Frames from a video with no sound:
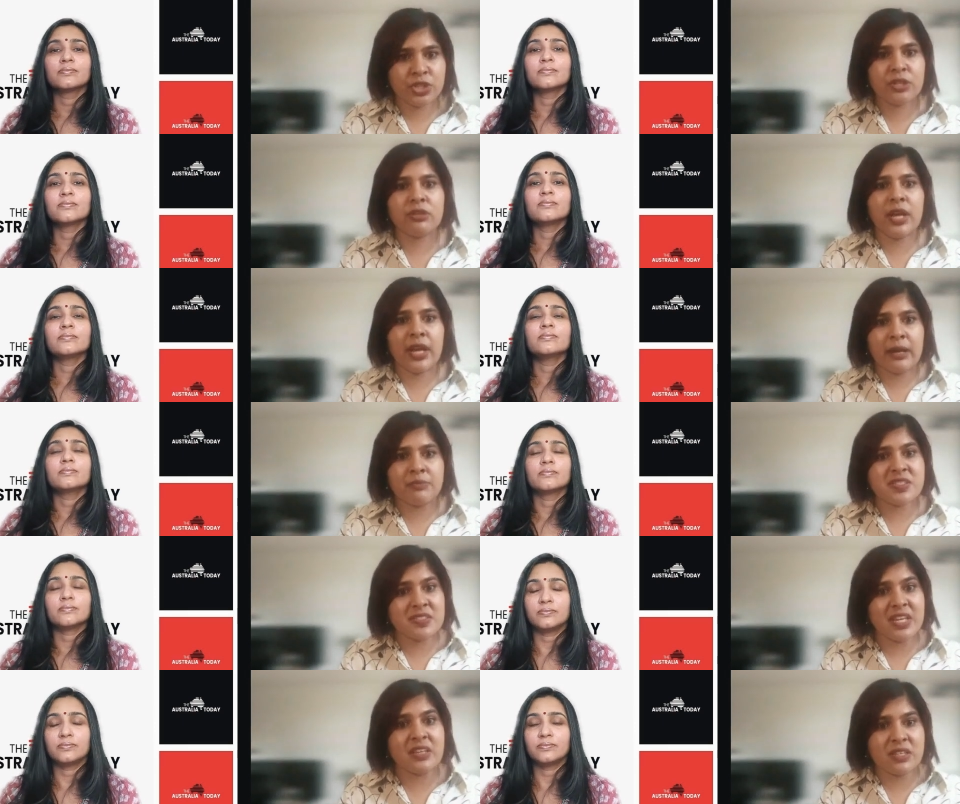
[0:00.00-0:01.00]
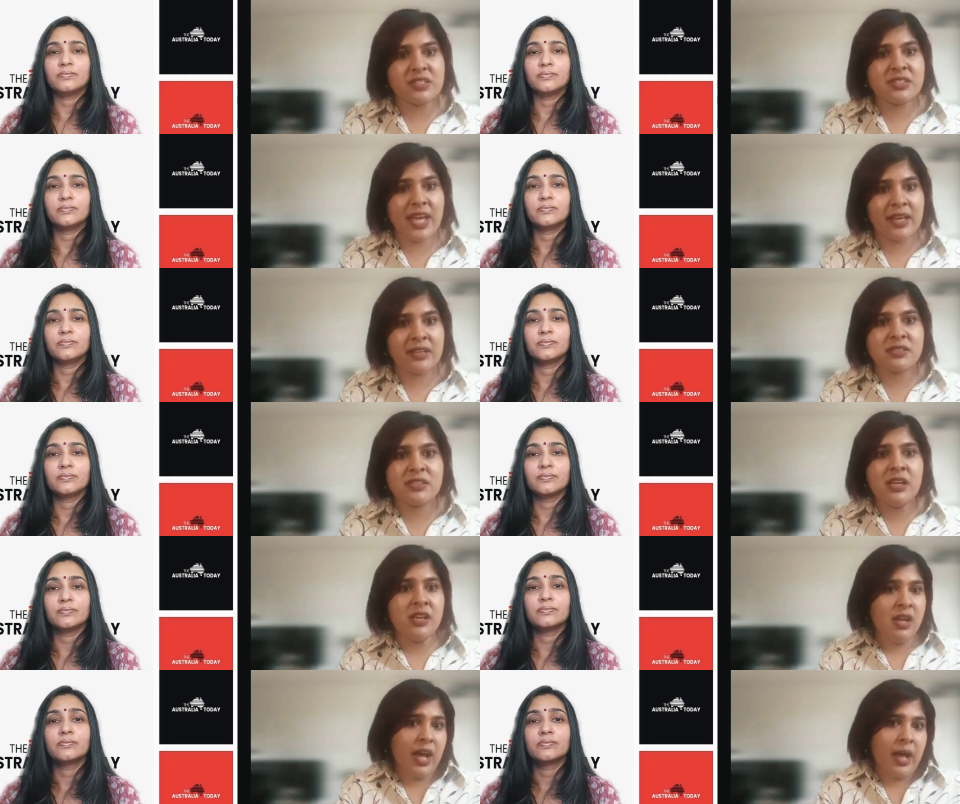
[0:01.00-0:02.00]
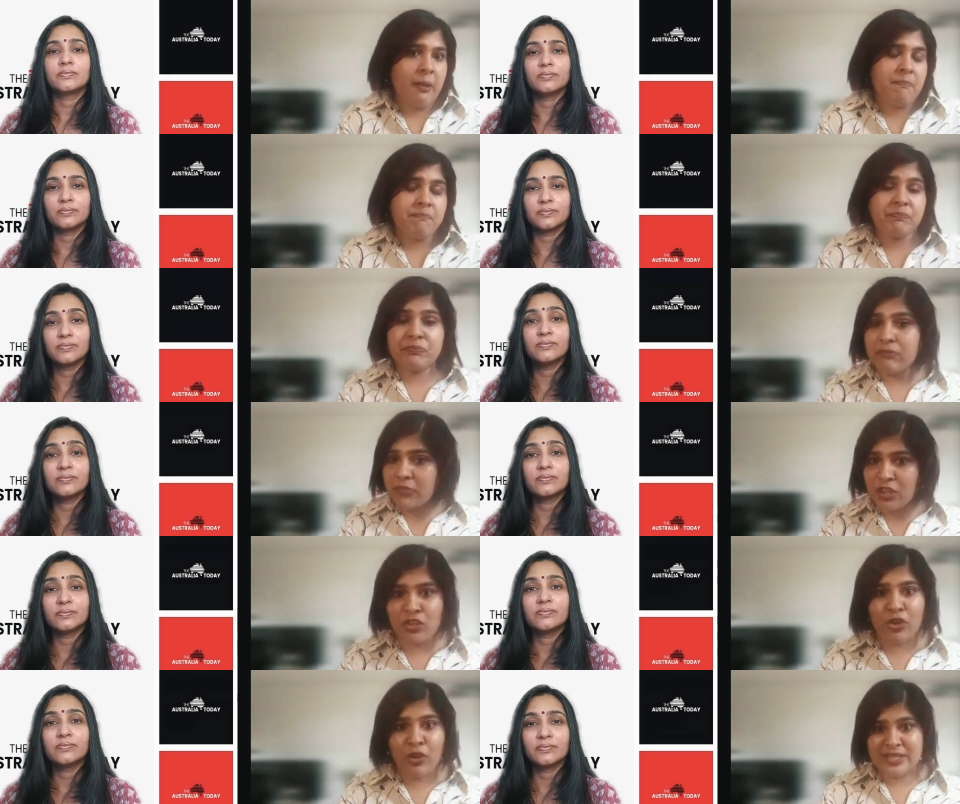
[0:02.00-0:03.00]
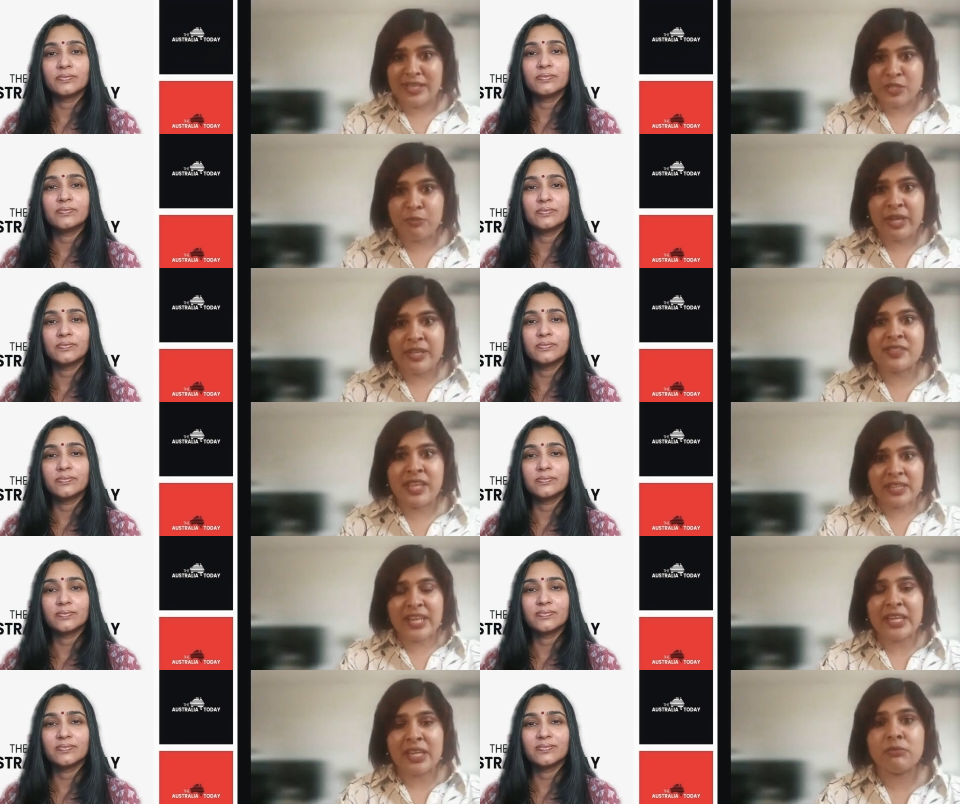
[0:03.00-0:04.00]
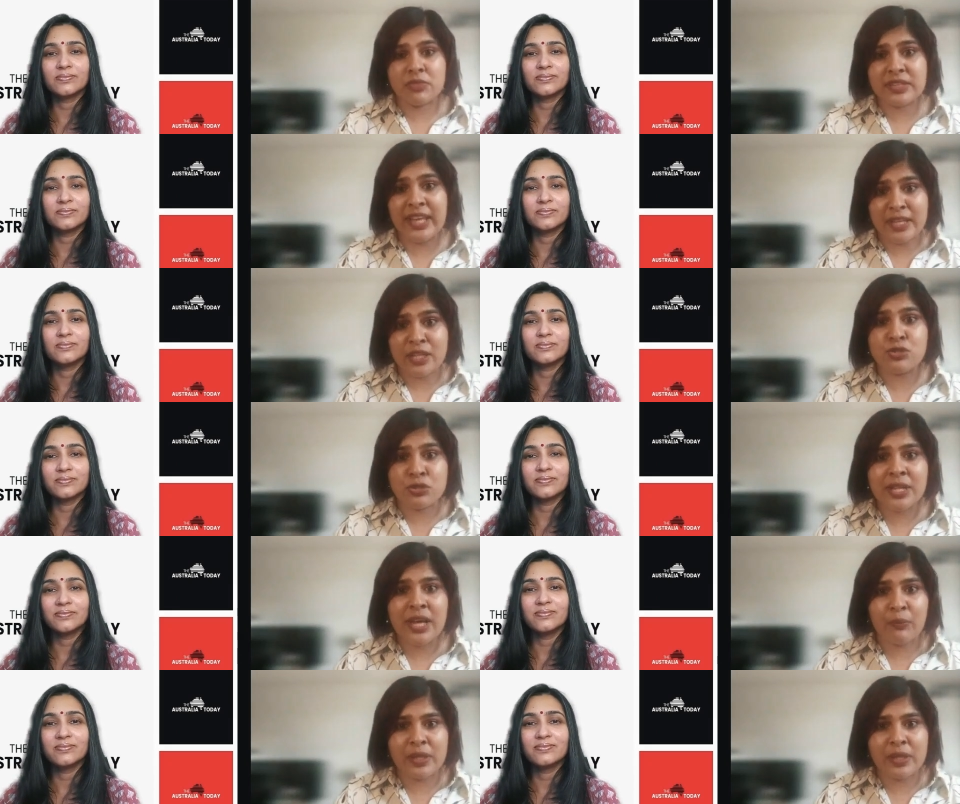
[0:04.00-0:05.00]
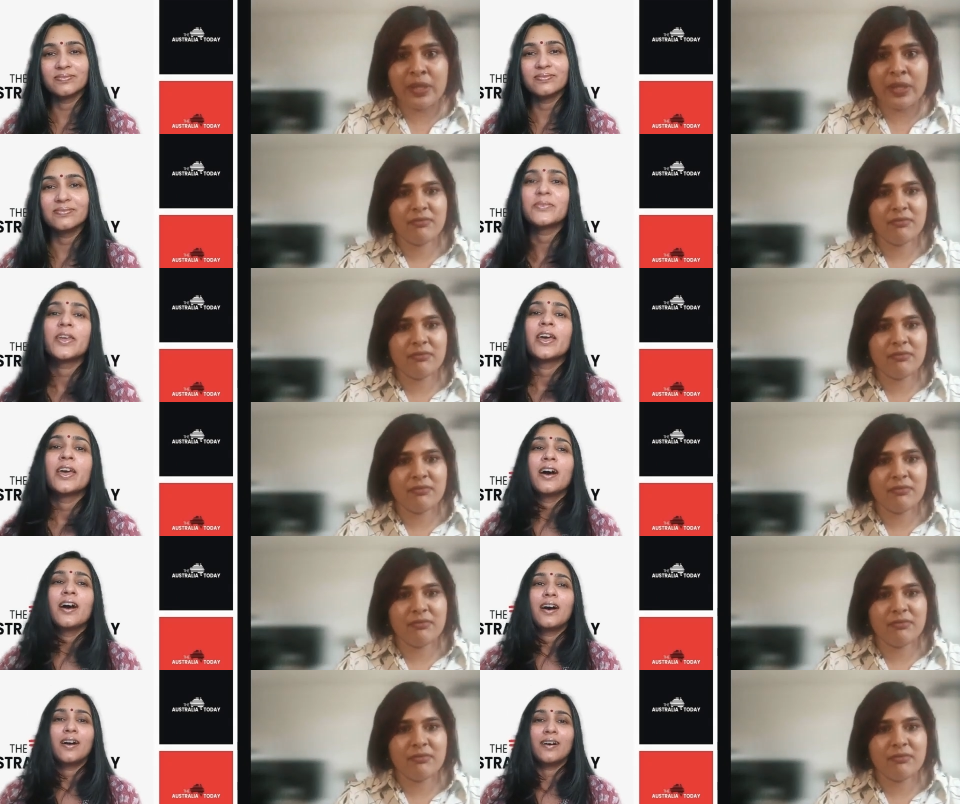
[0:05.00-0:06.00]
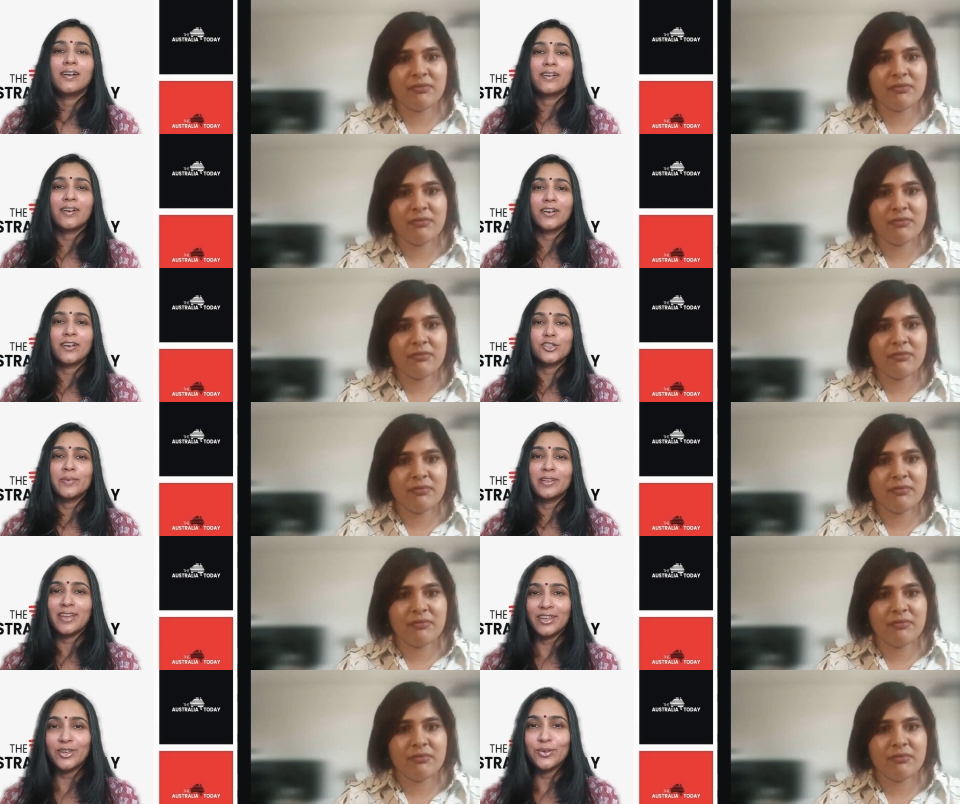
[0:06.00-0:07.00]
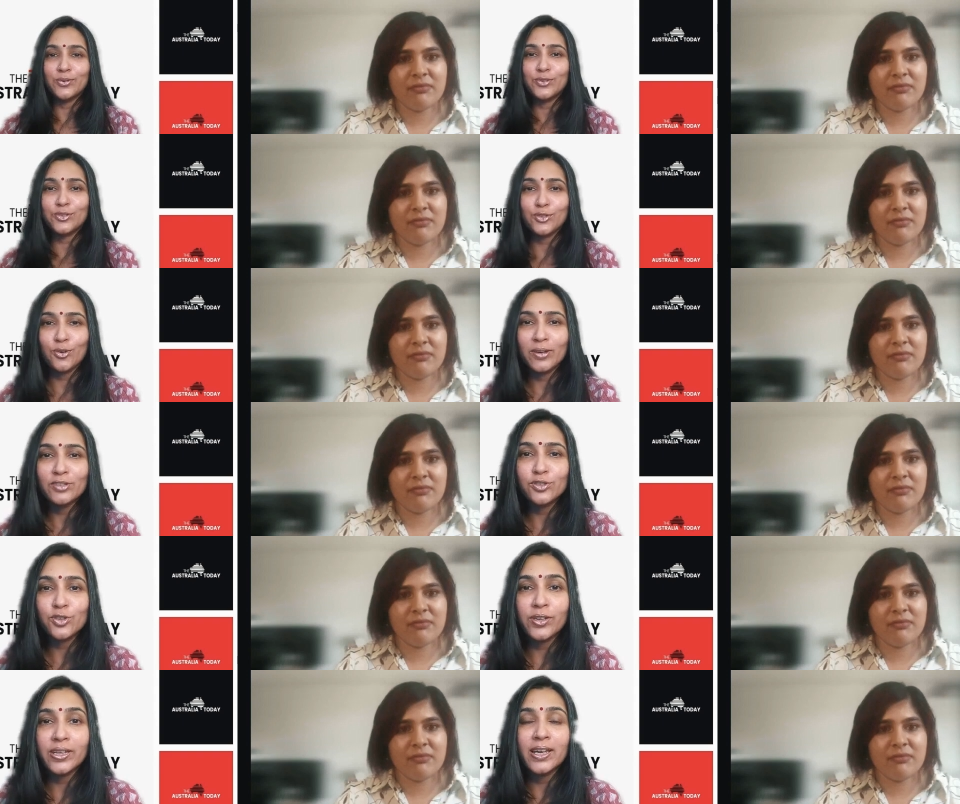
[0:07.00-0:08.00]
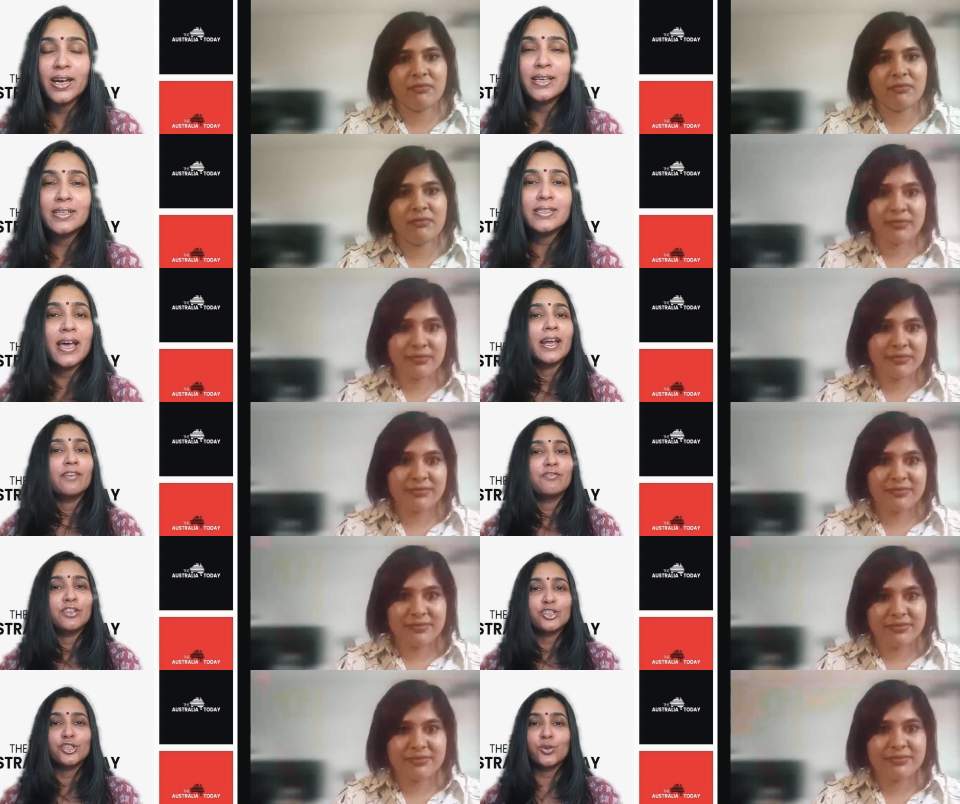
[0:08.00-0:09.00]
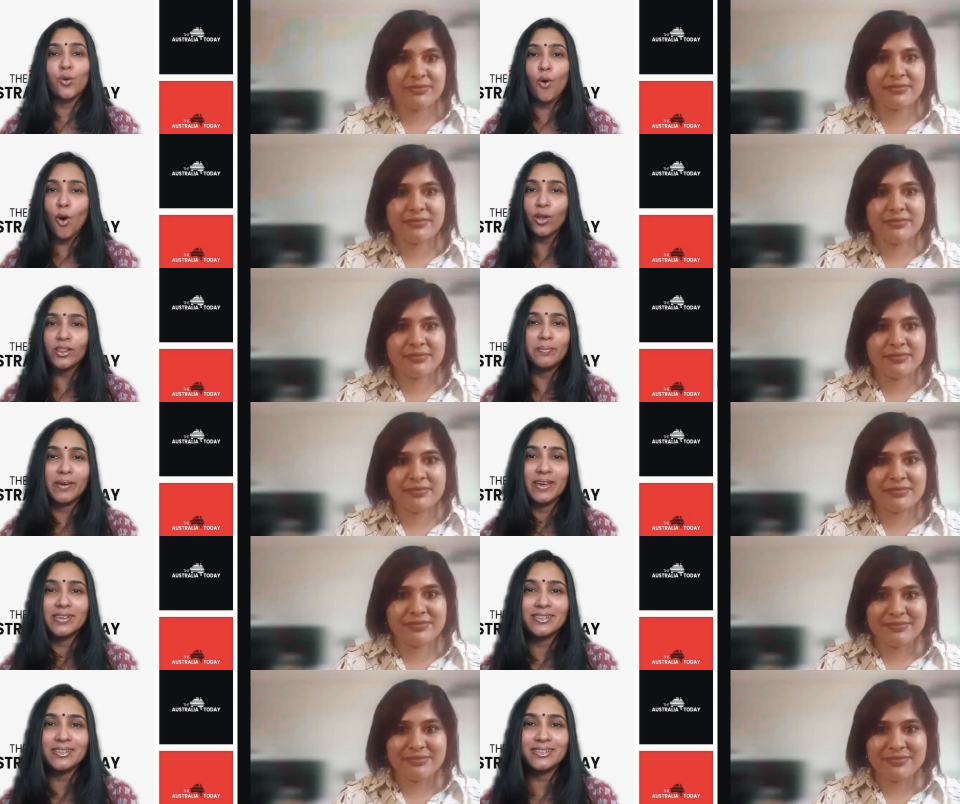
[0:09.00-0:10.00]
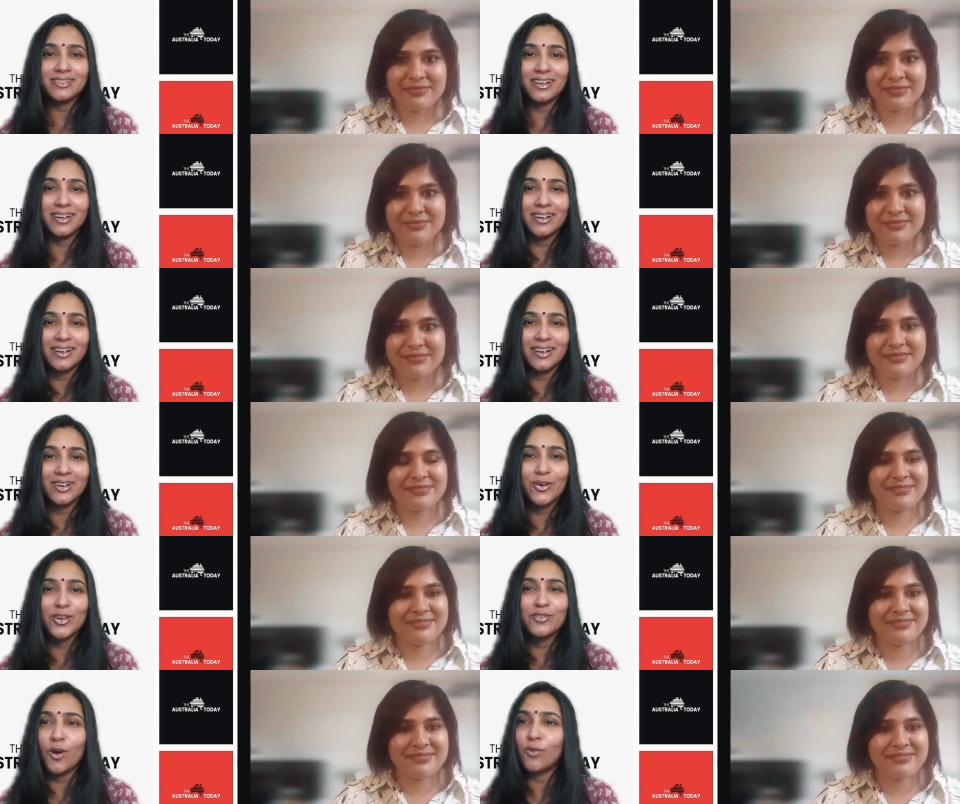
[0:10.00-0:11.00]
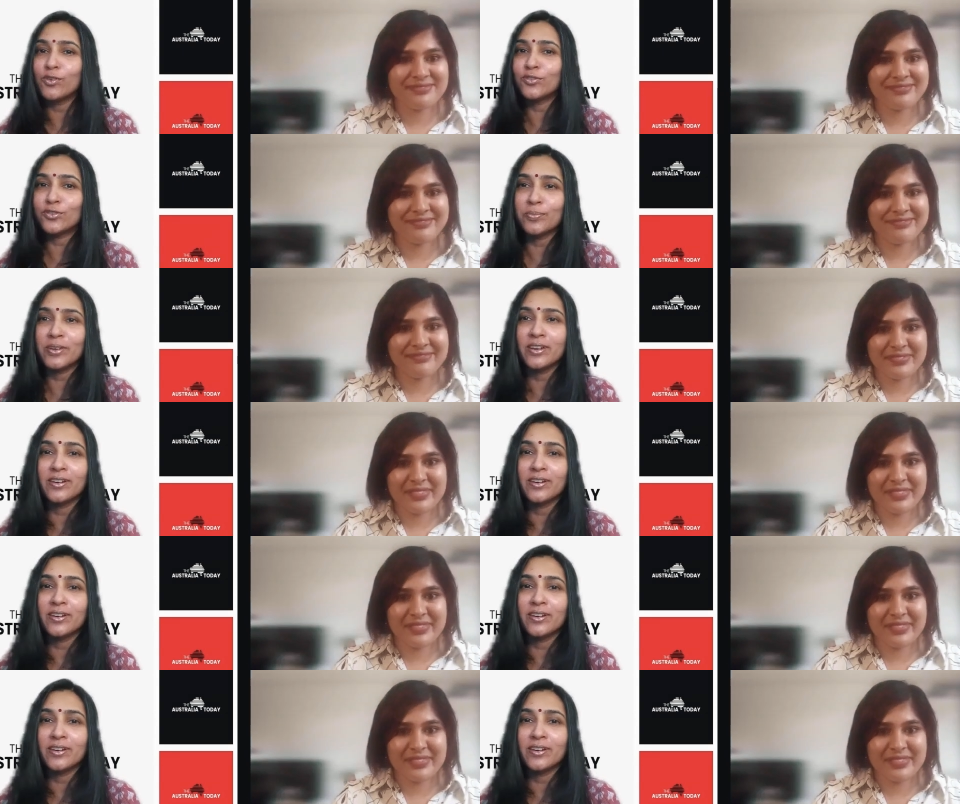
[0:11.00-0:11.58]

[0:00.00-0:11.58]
Speaker 1: um, see this as um, you know a, a space that they can they can do that within.
Speaker 2: Uh, Charishma, thank you so much for joining us, and I wish you all the best uh, going forward from here.